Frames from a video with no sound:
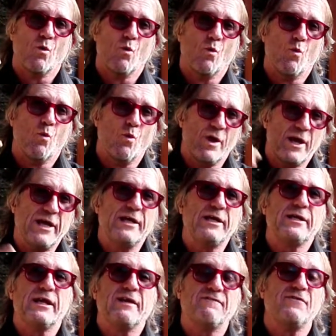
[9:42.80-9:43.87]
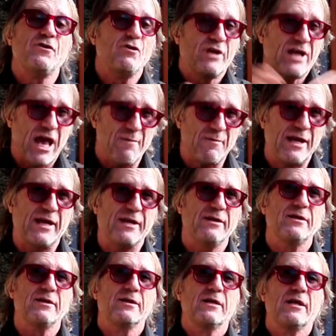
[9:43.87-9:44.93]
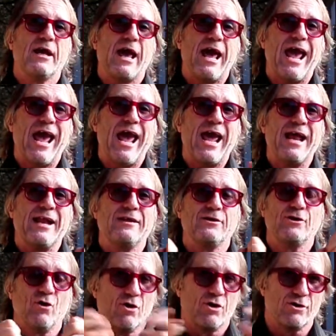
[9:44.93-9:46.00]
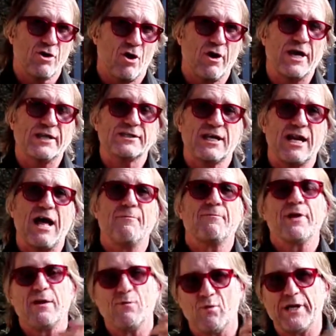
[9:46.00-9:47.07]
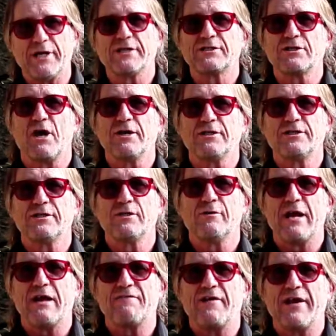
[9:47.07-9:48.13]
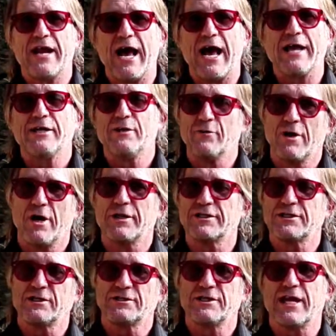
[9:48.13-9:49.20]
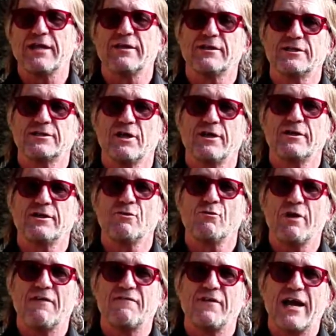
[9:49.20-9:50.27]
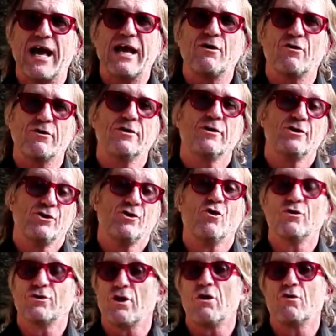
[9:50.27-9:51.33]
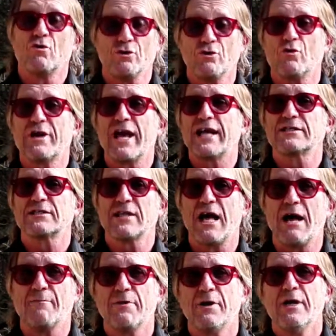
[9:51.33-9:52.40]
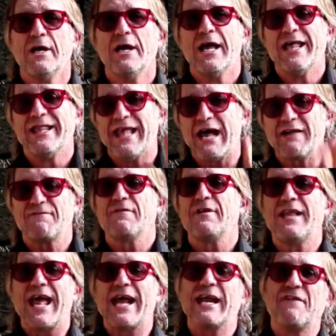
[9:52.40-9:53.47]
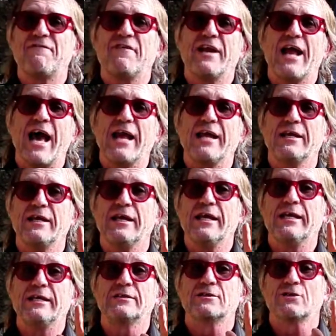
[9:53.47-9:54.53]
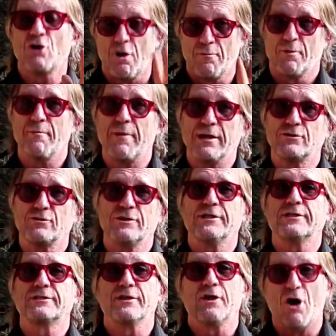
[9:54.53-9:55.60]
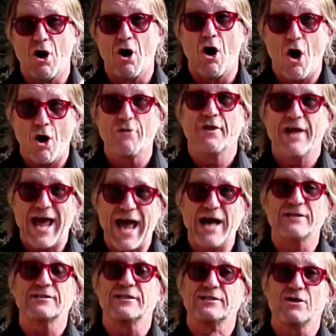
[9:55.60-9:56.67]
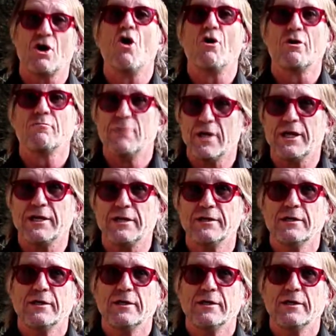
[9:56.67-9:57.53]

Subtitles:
if you come in and your dog has a lump and we decide to do an FNA, you and I together decide to do an FNA on your dog or your cat's lump, that FNA is complimentary. It's on the house, it's on me.